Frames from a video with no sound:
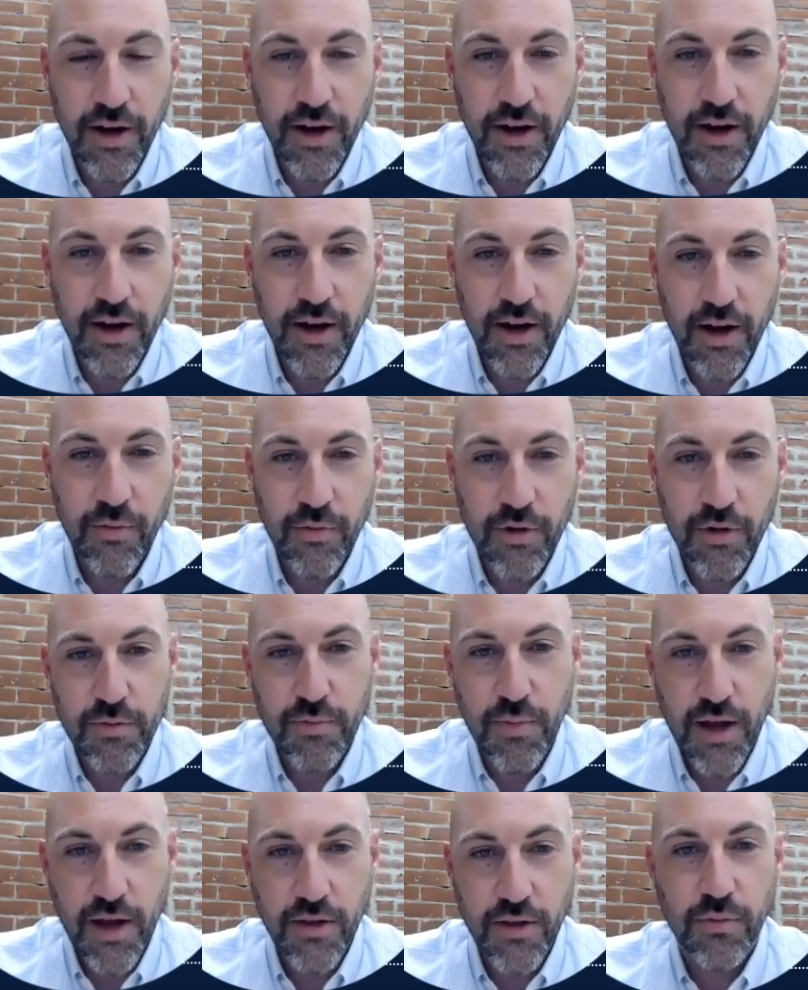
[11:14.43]
a
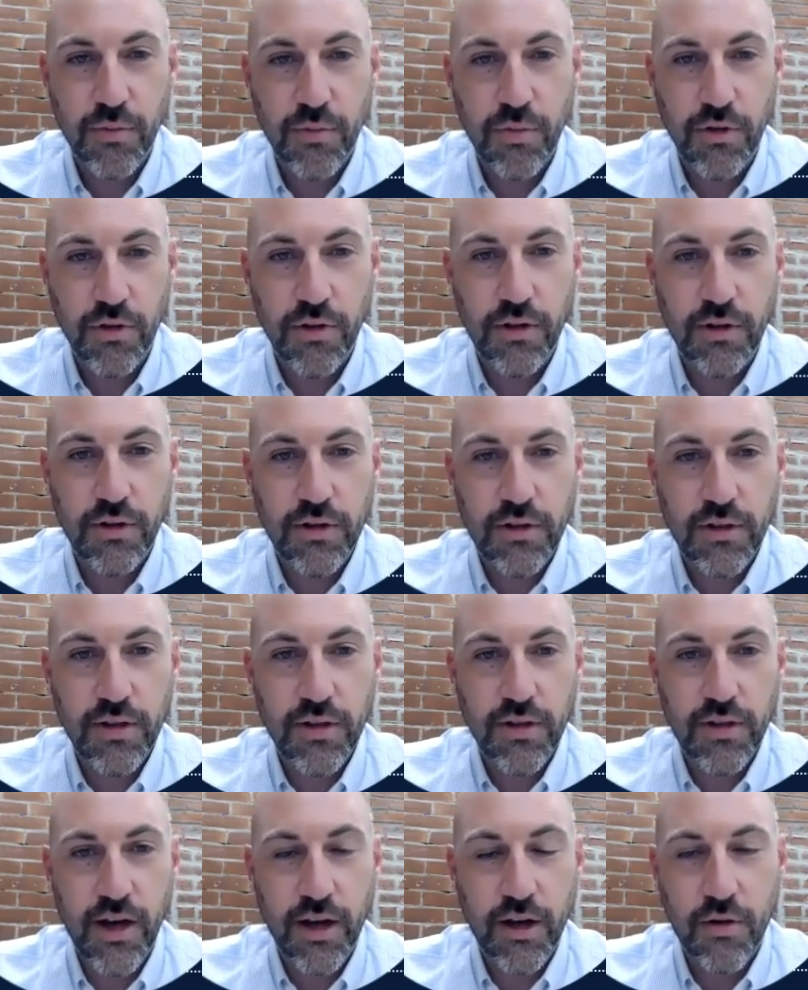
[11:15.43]
responsible
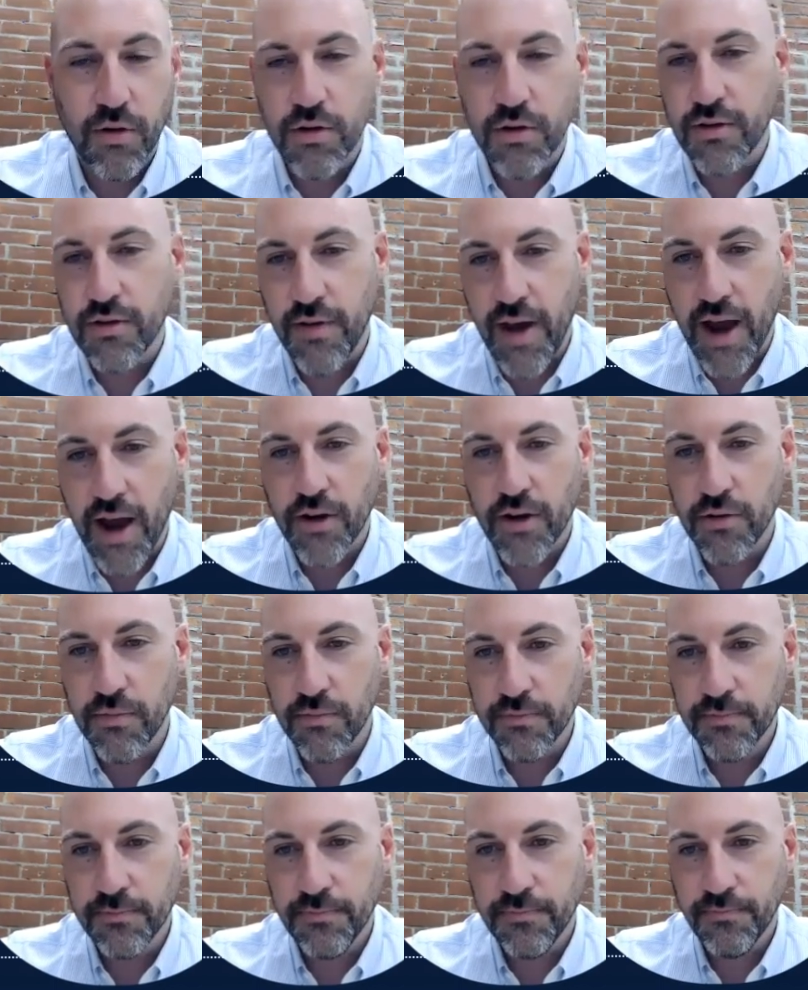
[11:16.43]
course of
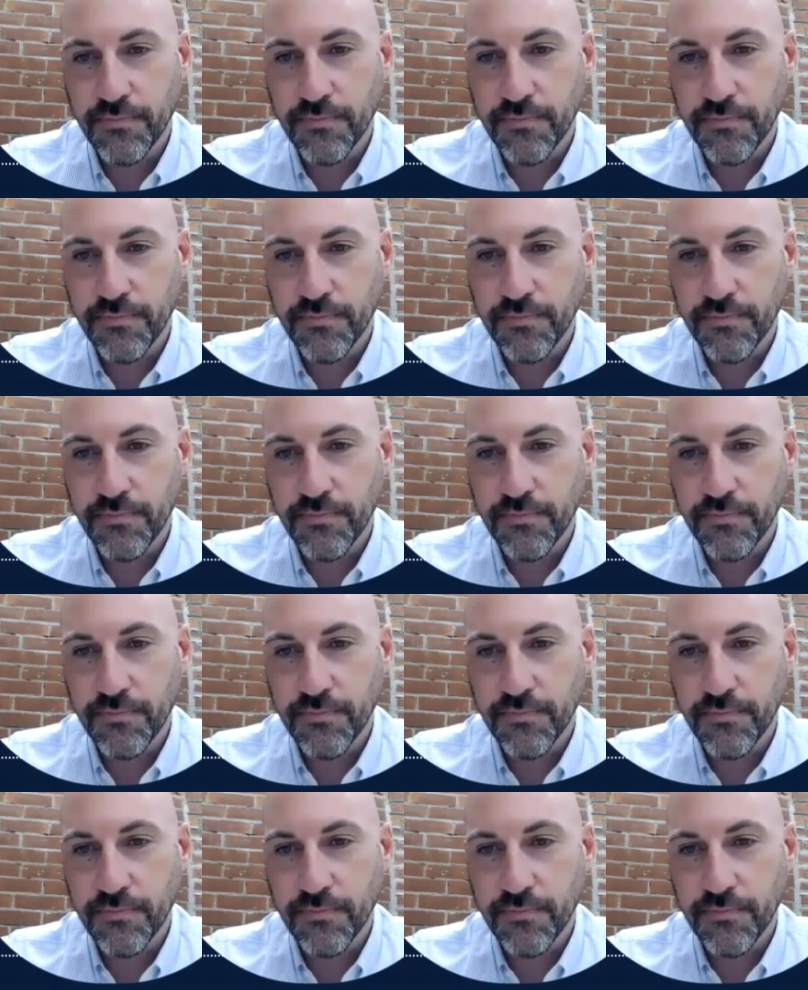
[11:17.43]
action.